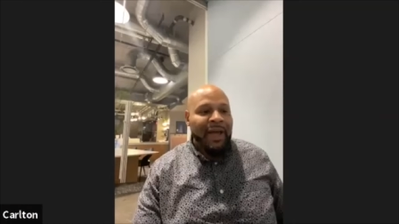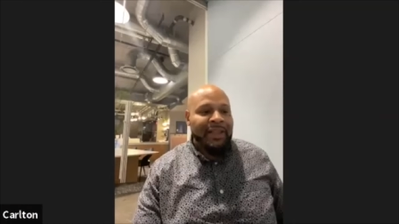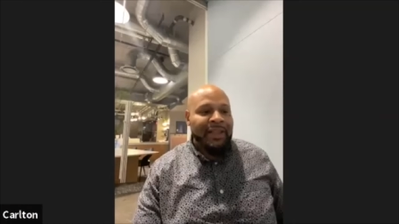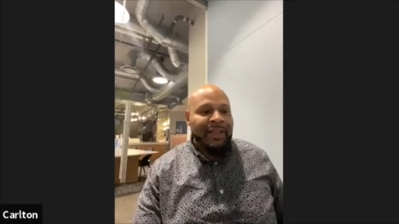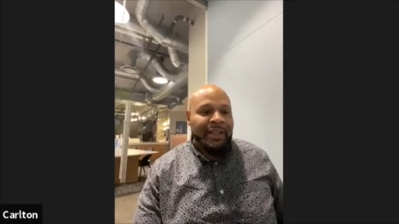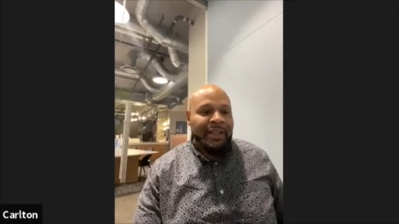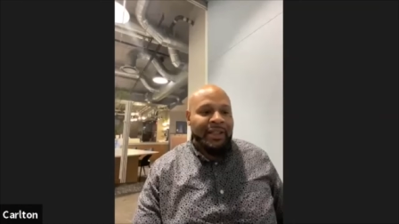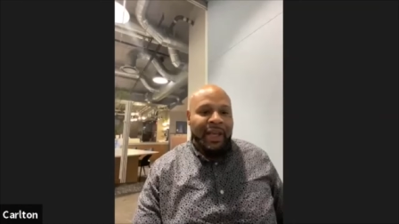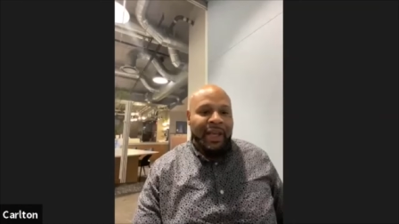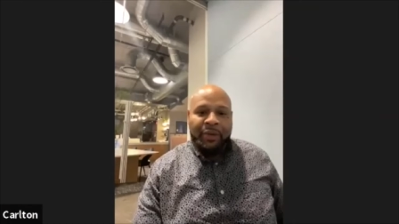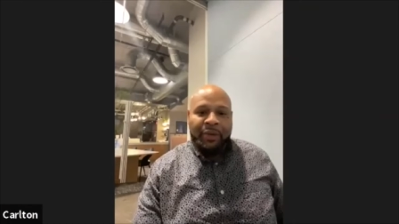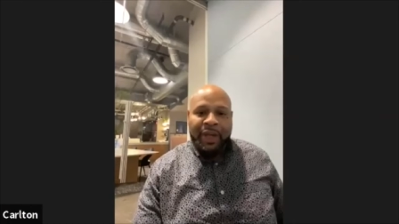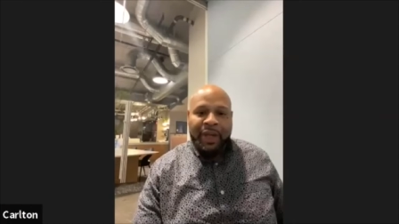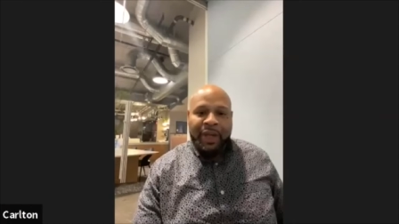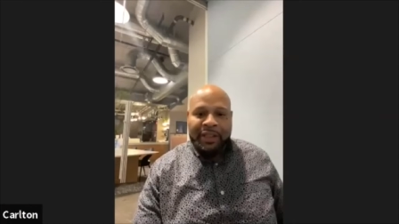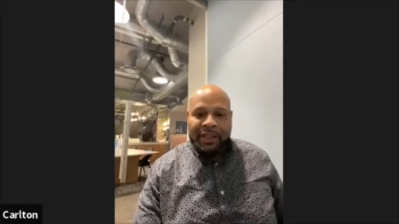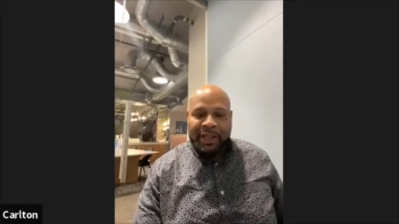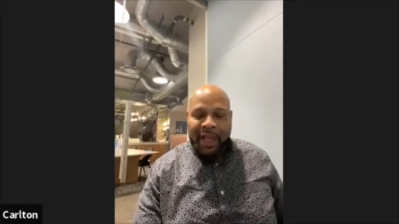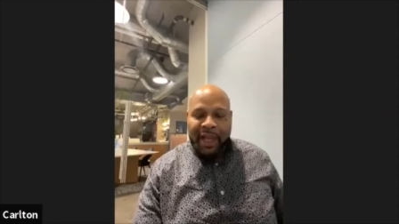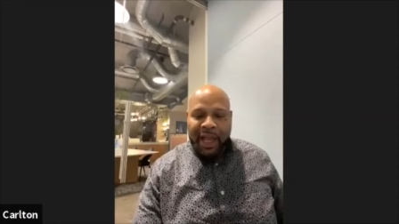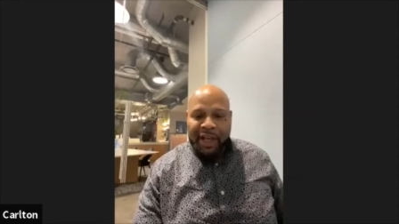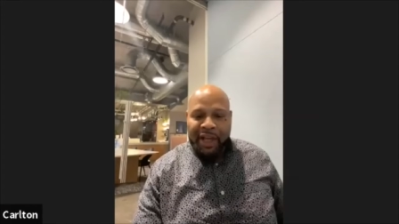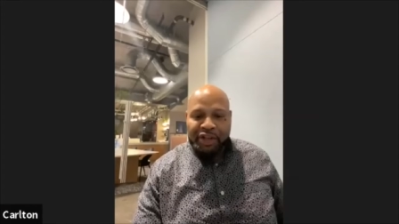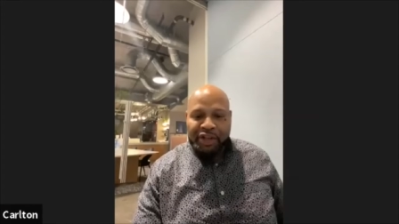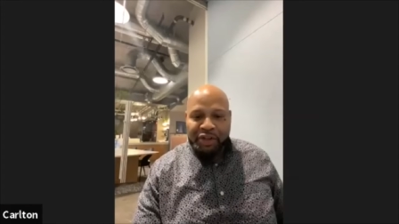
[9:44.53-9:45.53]
the
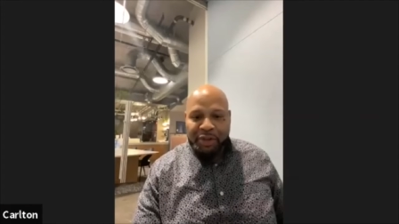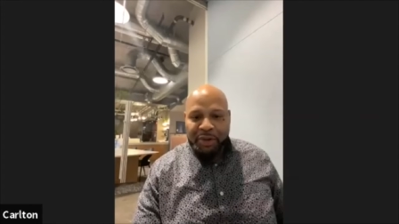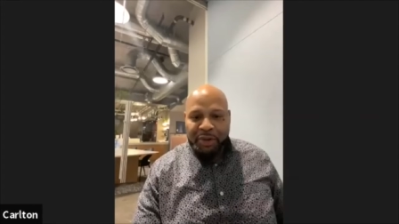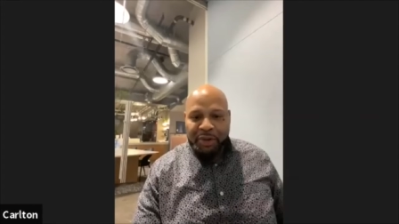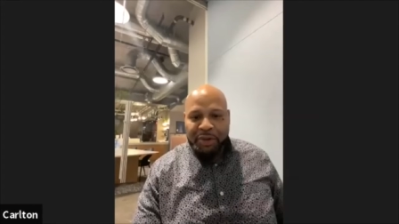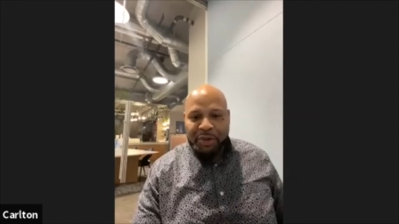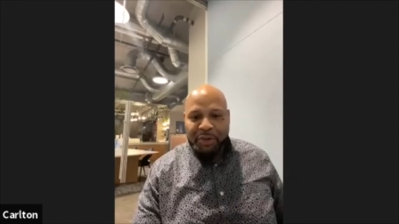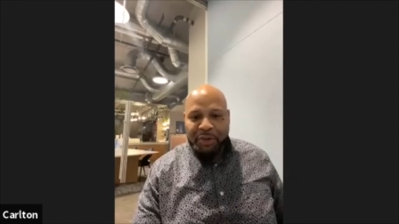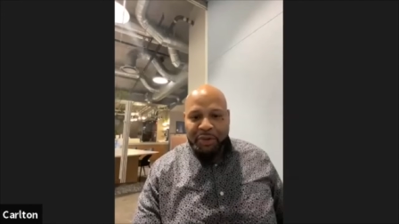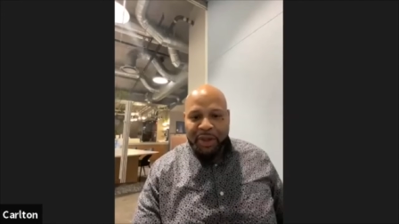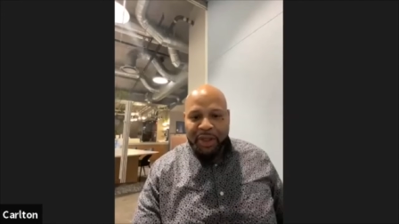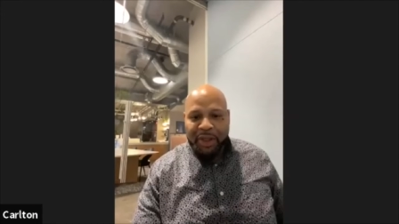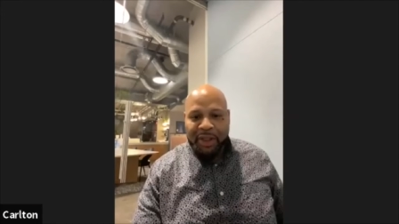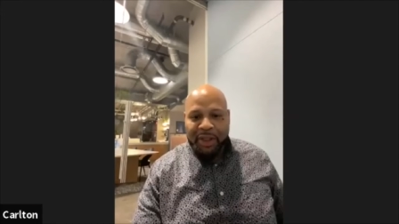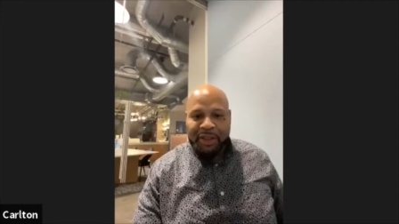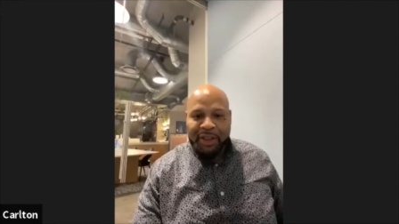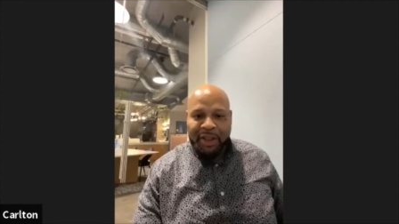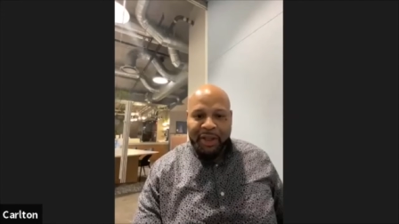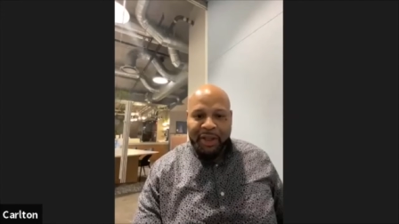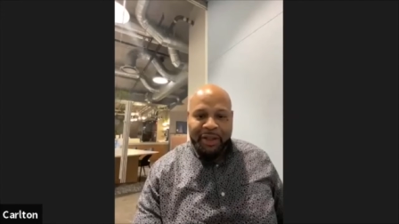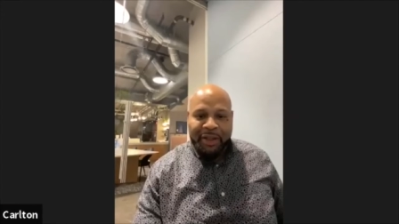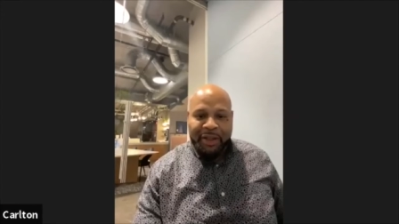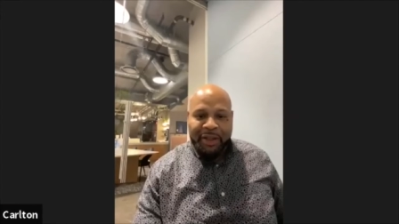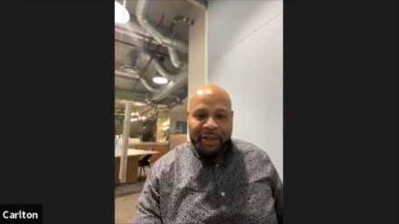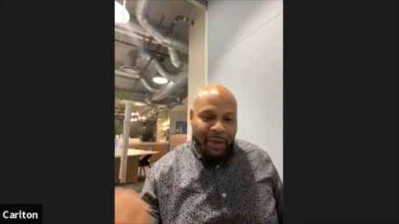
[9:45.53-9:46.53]
Nationals, who were
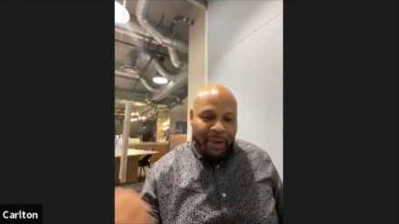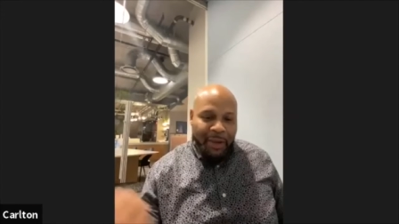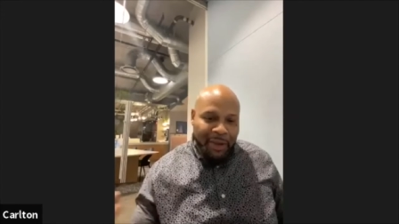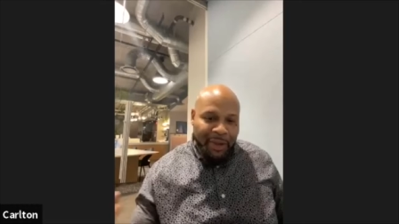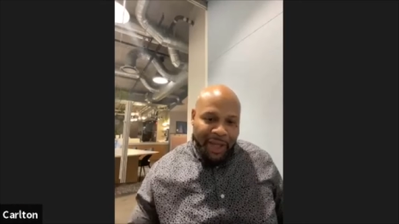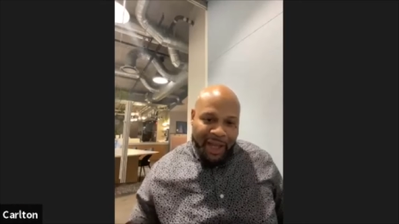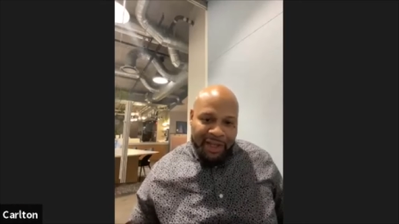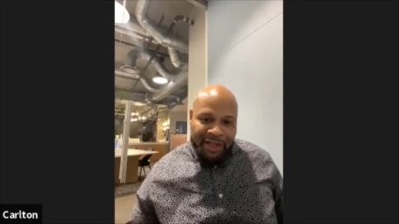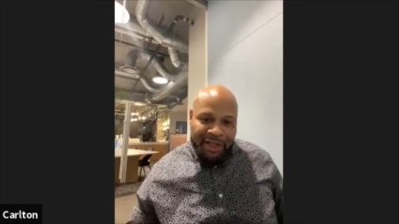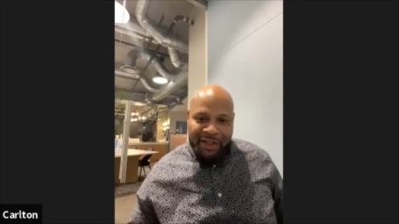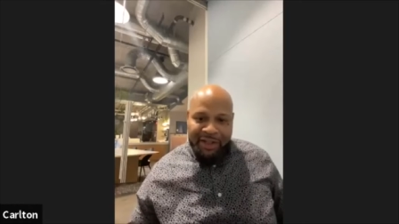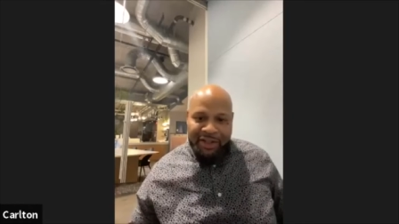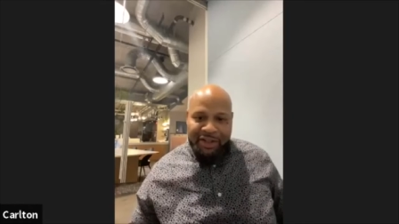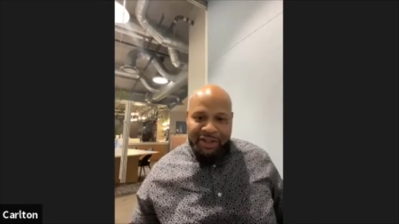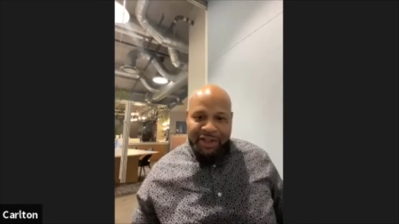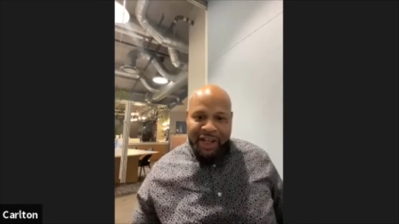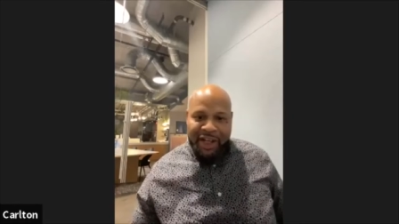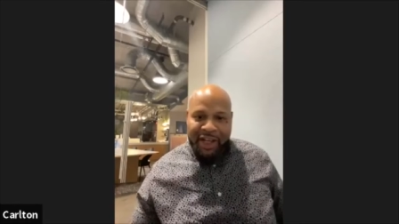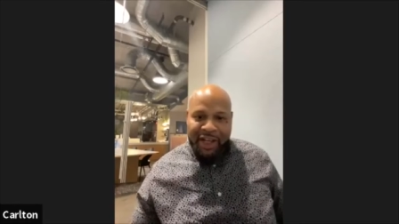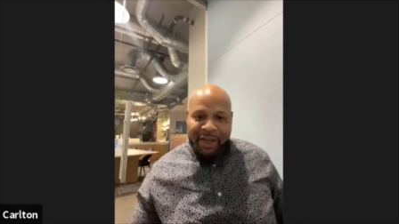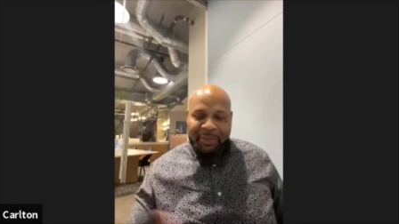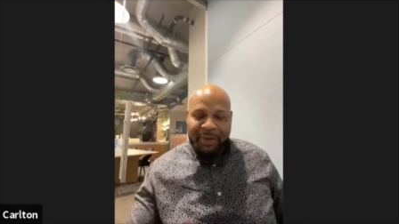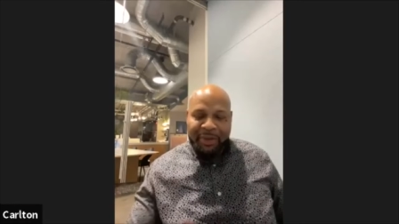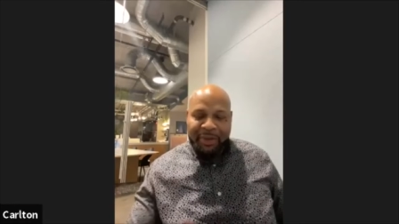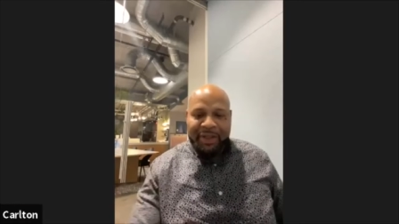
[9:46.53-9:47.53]
they were last year's
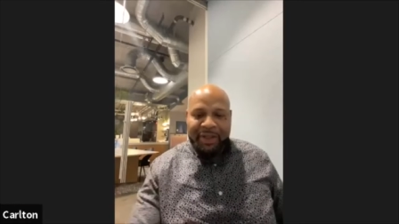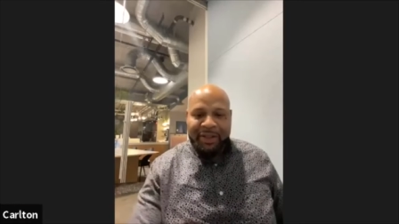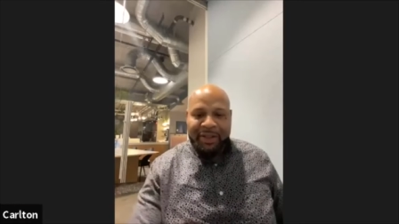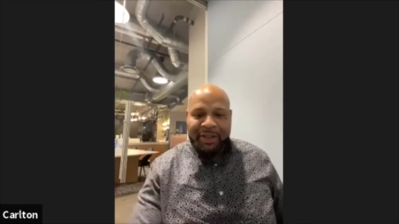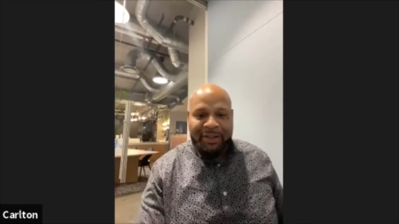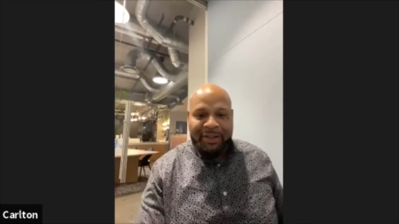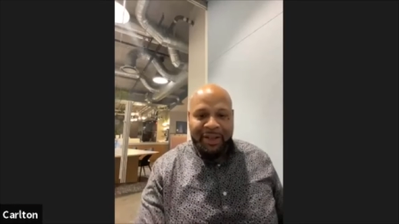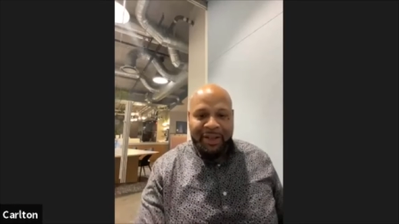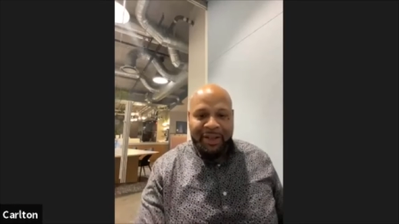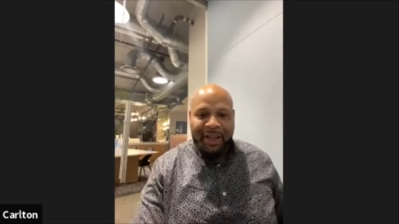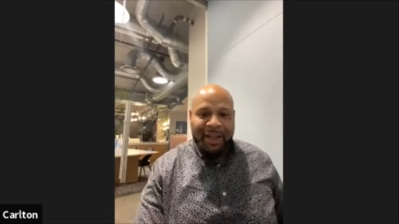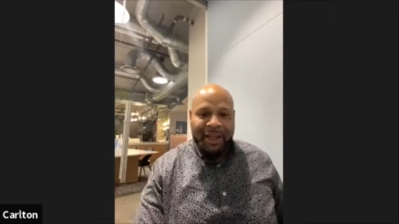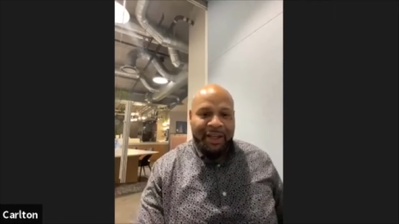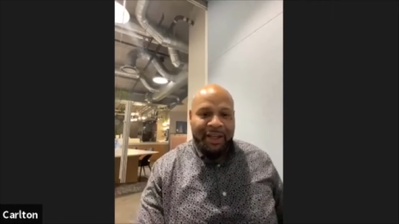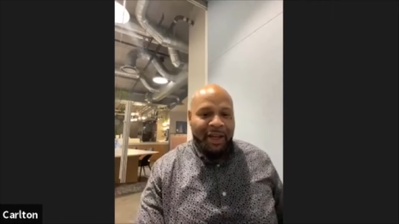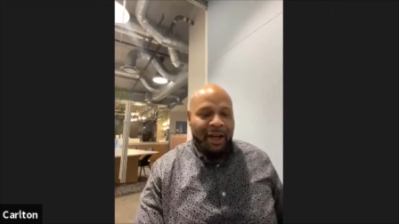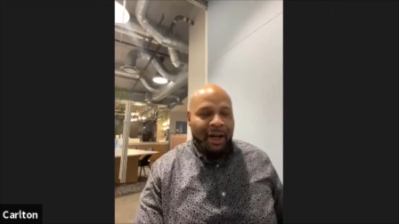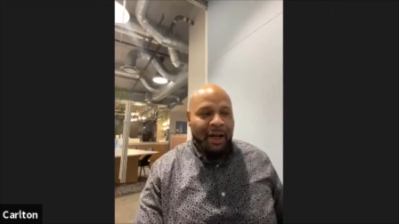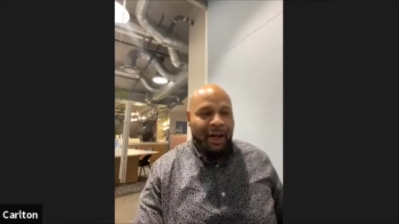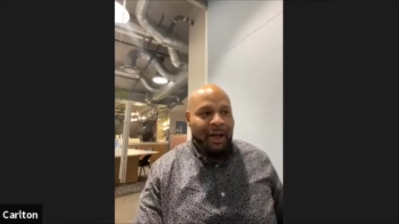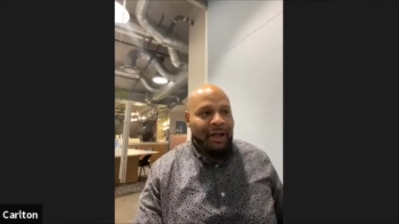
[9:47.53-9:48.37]
champions, and